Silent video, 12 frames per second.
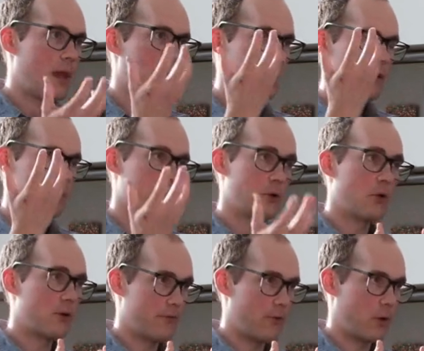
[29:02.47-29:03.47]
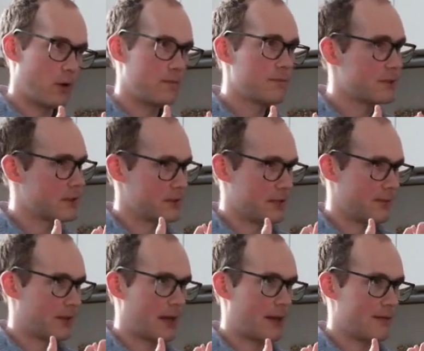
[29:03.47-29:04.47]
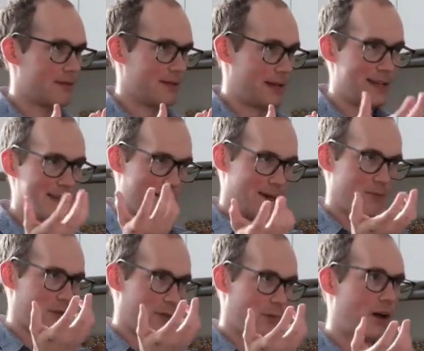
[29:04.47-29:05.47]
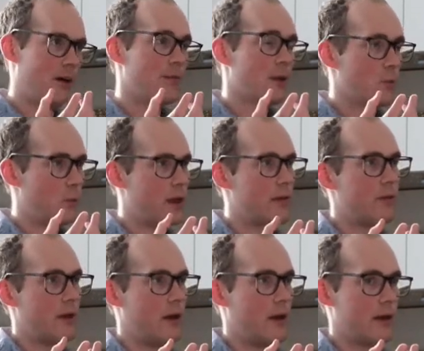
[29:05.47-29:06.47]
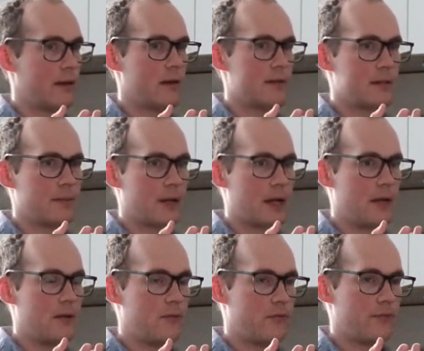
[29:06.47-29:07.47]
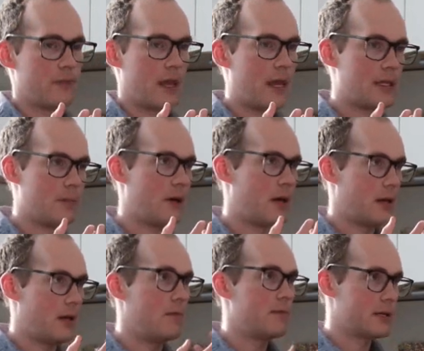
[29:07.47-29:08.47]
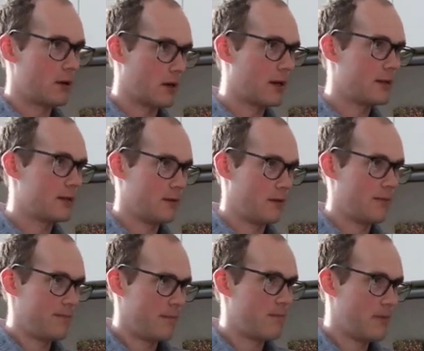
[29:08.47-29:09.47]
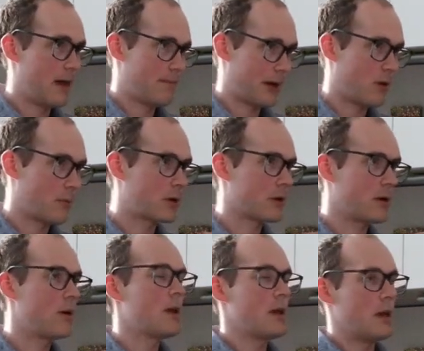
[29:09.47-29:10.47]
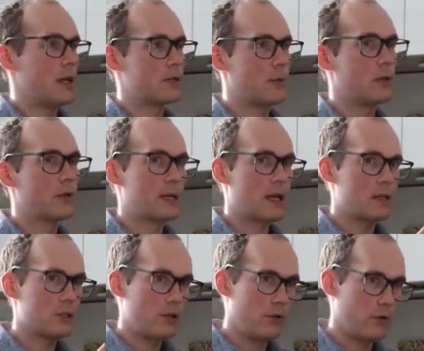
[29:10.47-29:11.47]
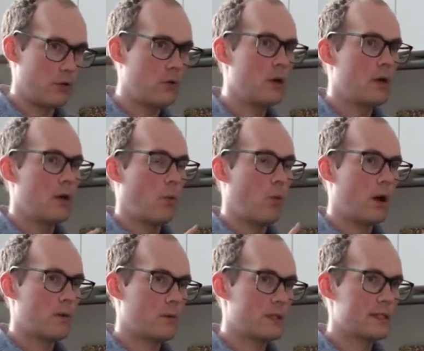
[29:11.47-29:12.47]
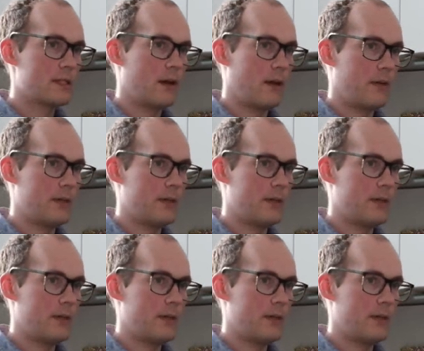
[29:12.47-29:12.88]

a fluorophore, so something that lights up really well, with some kind of antibody targeted to that biomarker. And so we looked at 2. One was